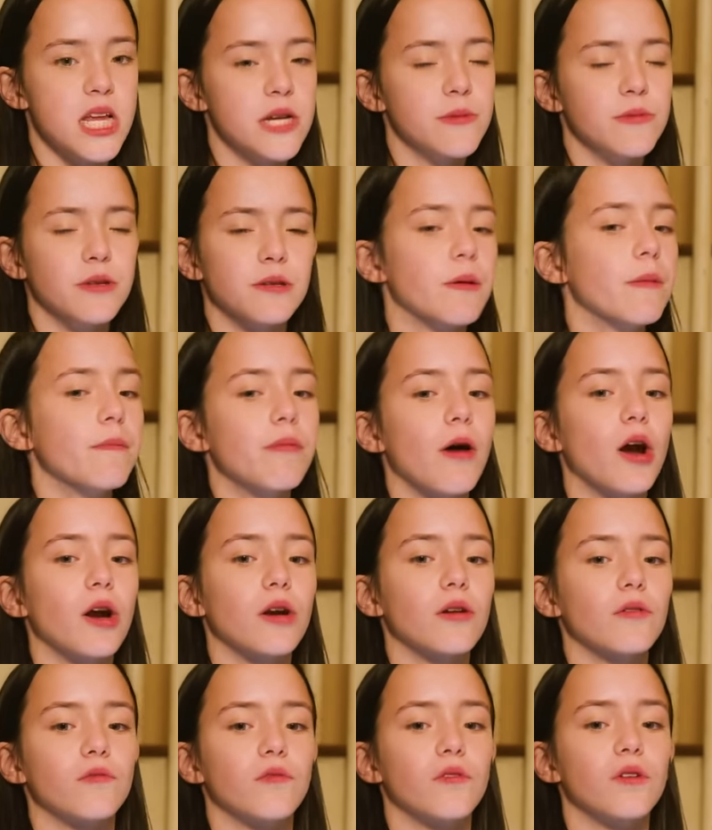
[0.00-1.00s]
an amusement
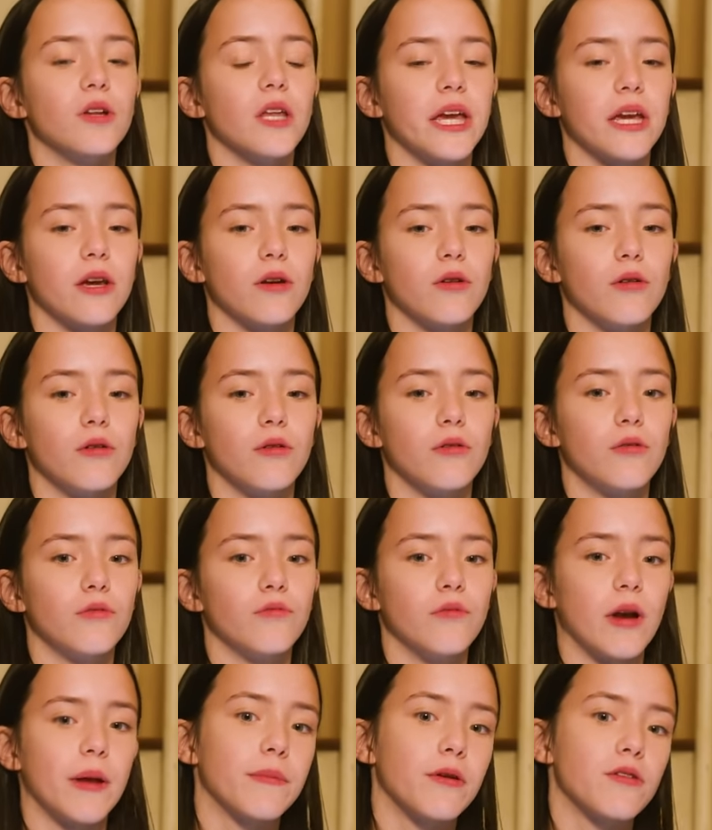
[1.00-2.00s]
park for like
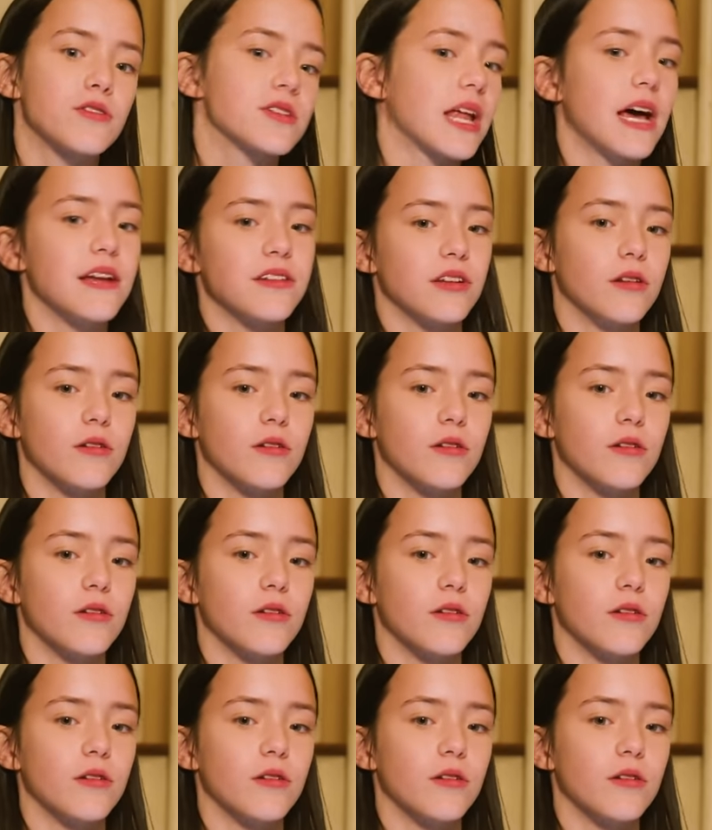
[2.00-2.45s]
rainbows, clouds,